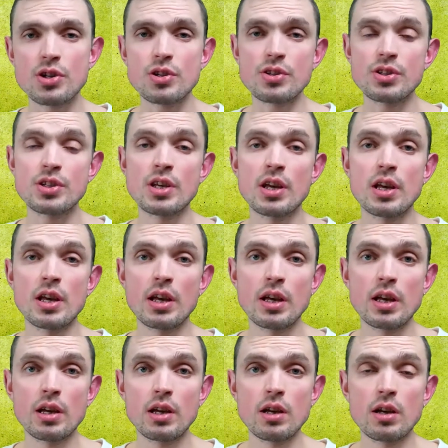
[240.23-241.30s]
is
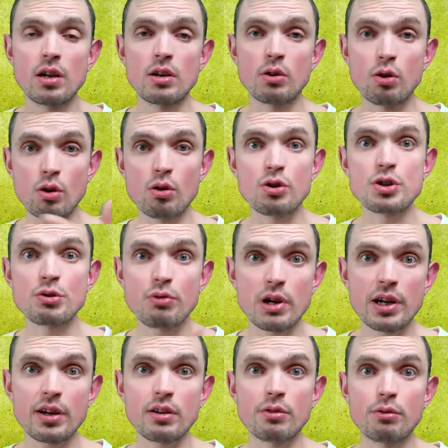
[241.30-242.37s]
a horse
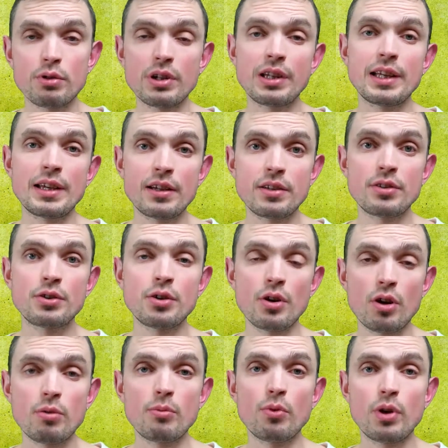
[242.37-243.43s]
riding related
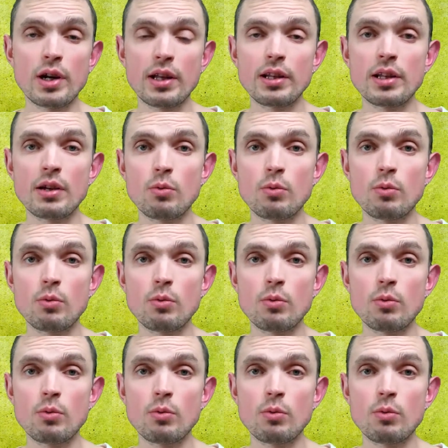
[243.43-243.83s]
term, really.